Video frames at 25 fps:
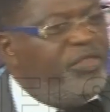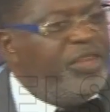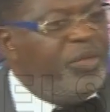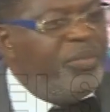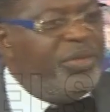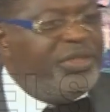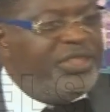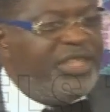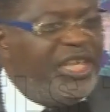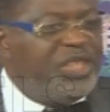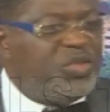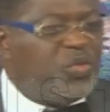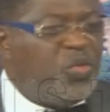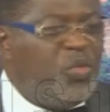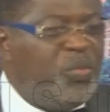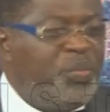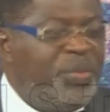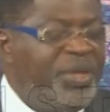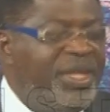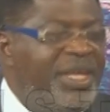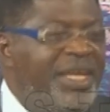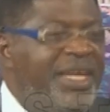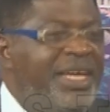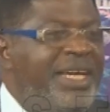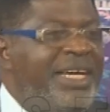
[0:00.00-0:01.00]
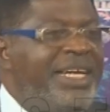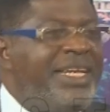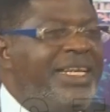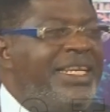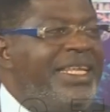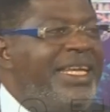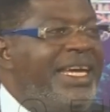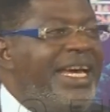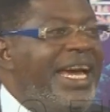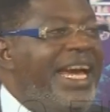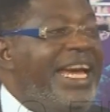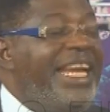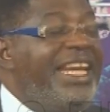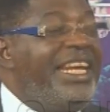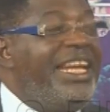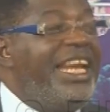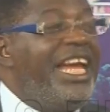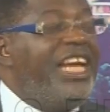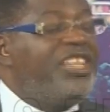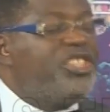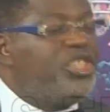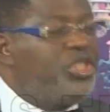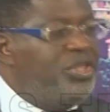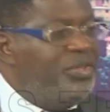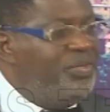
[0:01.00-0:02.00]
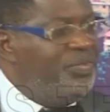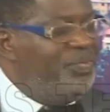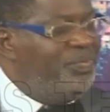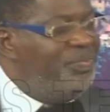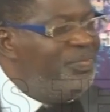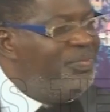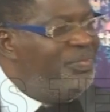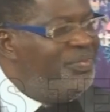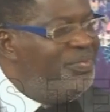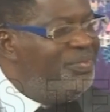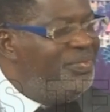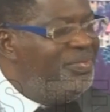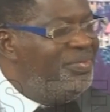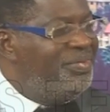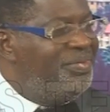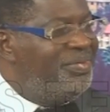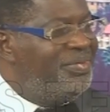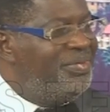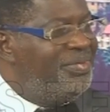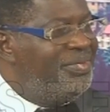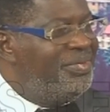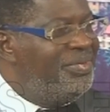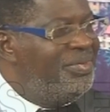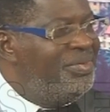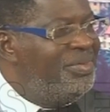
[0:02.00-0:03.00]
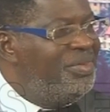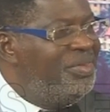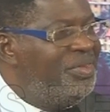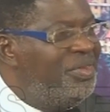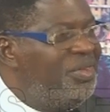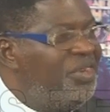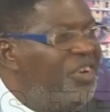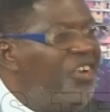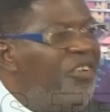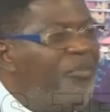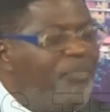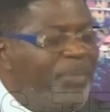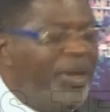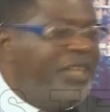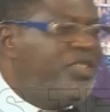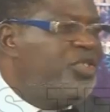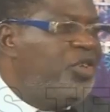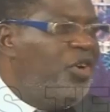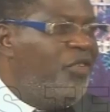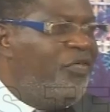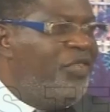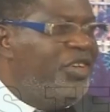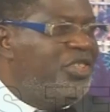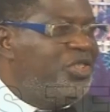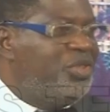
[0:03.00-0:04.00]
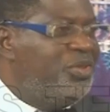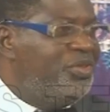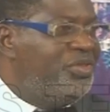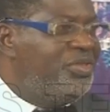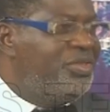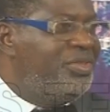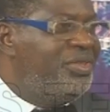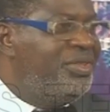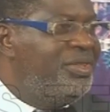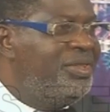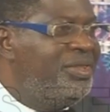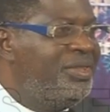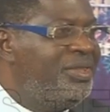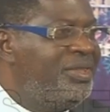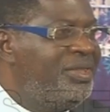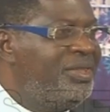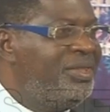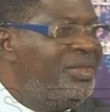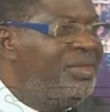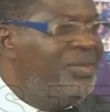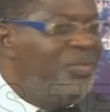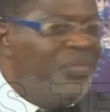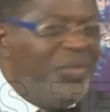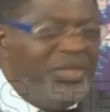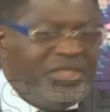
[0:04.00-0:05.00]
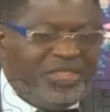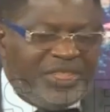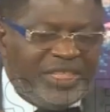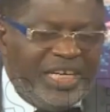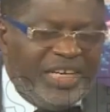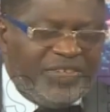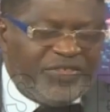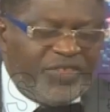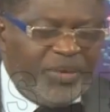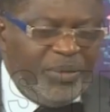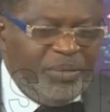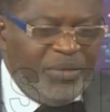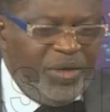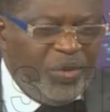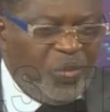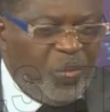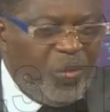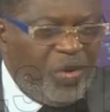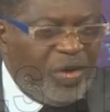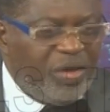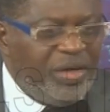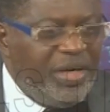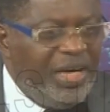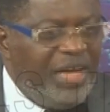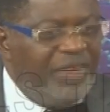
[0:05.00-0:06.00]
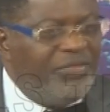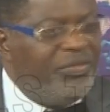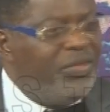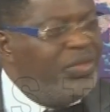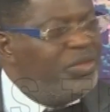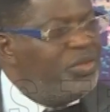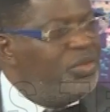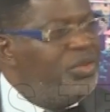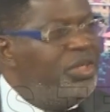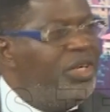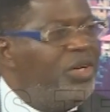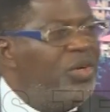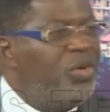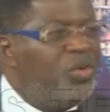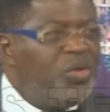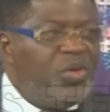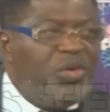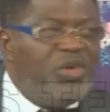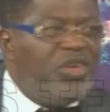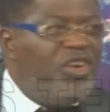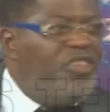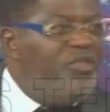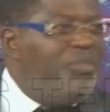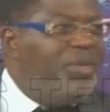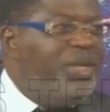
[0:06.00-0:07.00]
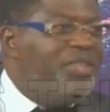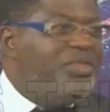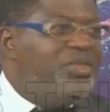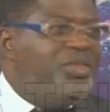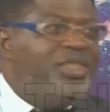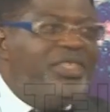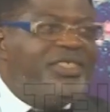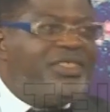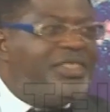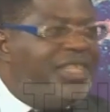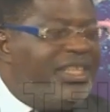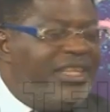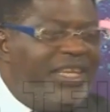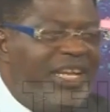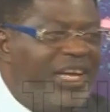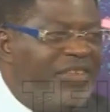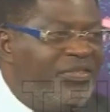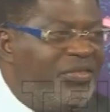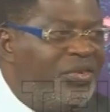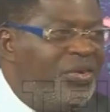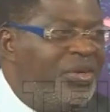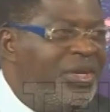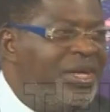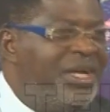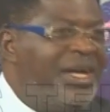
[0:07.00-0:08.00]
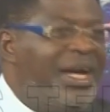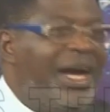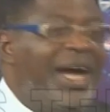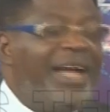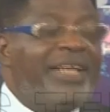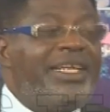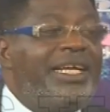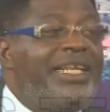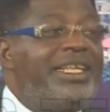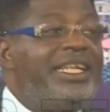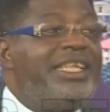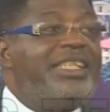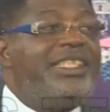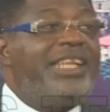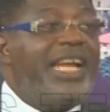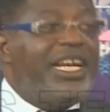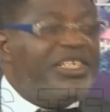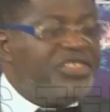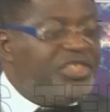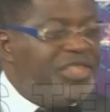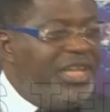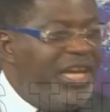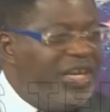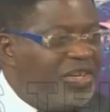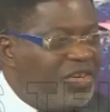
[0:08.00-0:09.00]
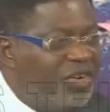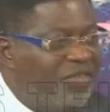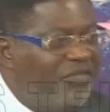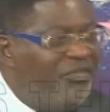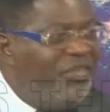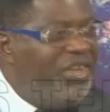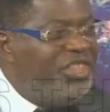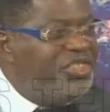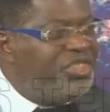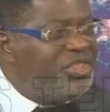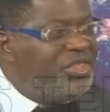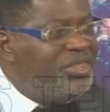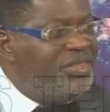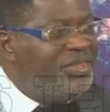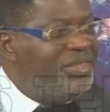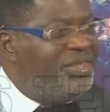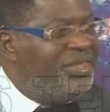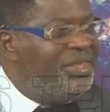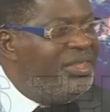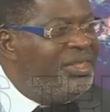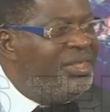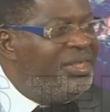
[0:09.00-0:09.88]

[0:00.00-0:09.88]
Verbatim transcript: of the business could be the election of party officials, which starts from the ward level to the local government to the state level, and then the national convention.